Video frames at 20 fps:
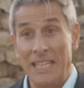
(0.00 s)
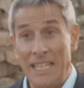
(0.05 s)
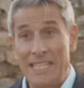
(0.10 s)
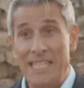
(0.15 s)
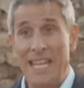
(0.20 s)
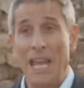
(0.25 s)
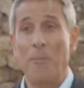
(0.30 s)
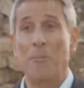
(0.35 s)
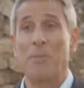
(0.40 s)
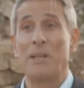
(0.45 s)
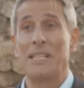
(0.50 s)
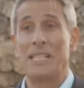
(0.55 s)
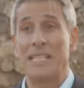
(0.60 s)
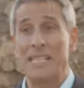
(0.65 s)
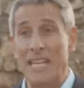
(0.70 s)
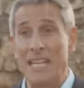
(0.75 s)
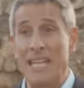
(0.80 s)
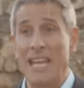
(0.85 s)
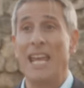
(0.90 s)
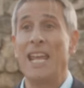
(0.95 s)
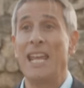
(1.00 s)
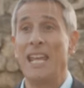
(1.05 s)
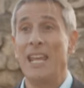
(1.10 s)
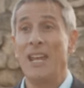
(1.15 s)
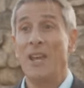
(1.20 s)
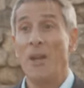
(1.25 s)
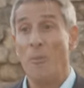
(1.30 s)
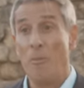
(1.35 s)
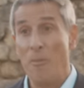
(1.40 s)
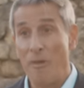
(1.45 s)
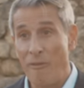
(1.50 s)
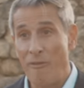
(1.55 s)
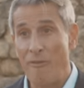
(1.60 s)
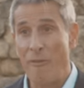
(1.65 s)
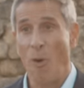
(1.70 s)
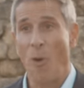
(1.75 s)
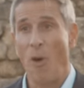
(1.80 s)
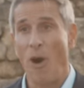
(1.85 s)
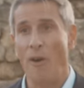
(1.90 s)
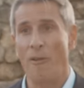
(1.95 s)
This happens today
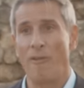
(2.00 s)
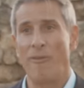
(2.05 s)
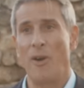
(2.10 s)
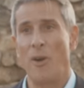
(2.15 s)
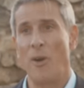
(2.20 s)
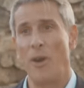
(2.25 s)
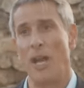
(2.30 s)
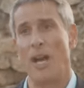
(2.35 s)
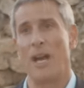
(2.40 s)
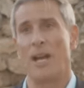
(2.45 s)
before our very